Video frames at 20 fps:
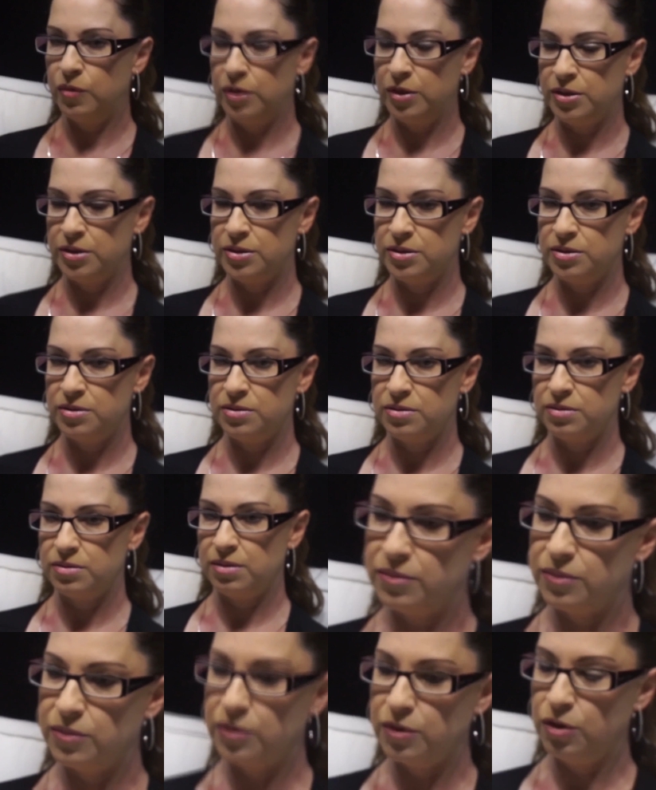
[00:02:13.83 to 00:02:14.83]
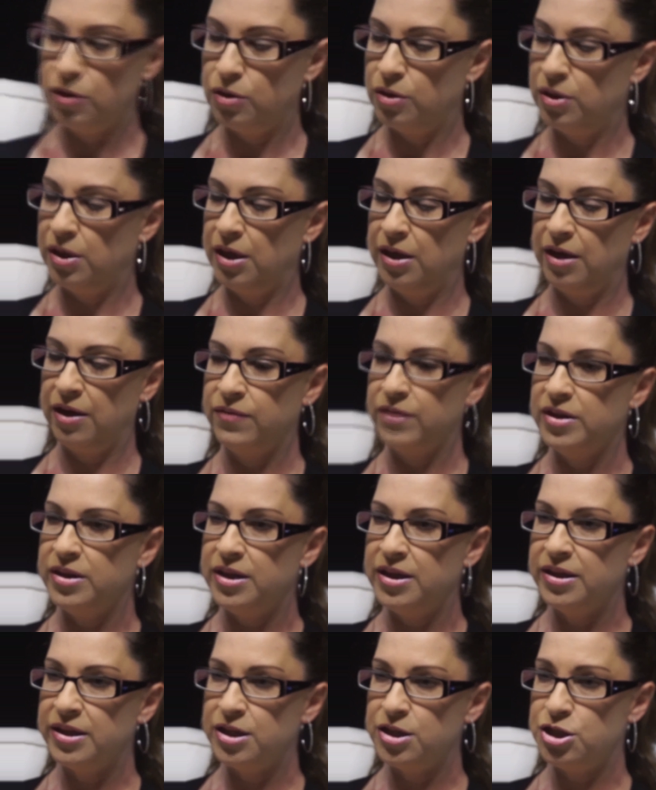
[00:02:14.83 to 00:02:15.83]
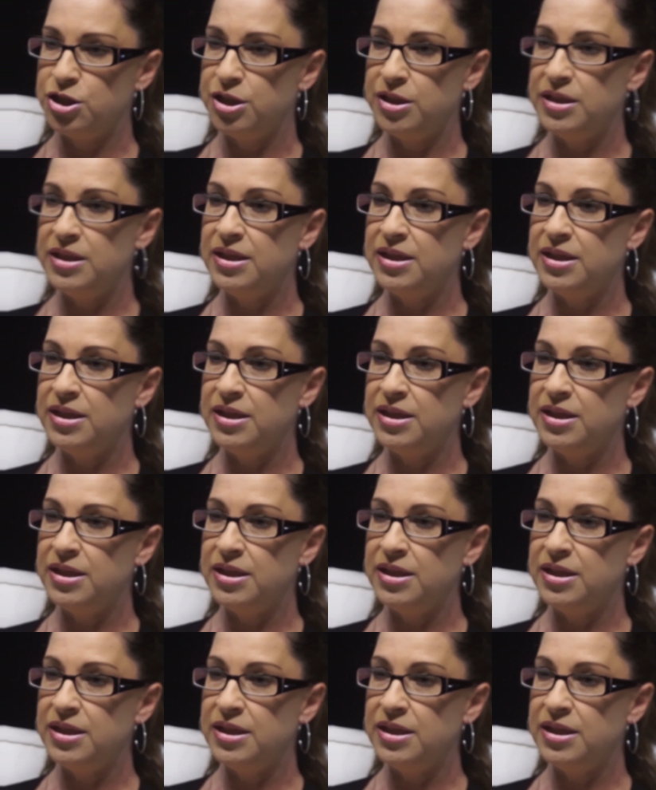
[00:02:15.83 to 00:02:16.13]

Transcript: was good in everything that she